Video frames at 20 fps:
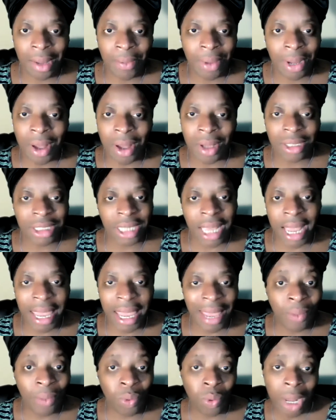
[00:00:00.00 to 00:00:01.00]
because I
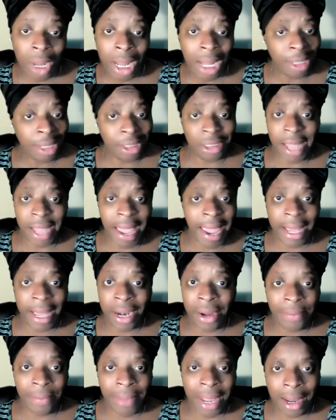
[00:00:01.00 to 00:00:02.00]
am what
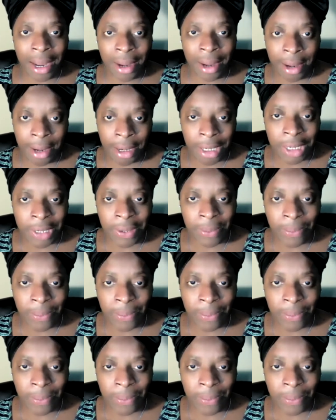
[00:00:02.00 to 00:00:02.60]
tailor made.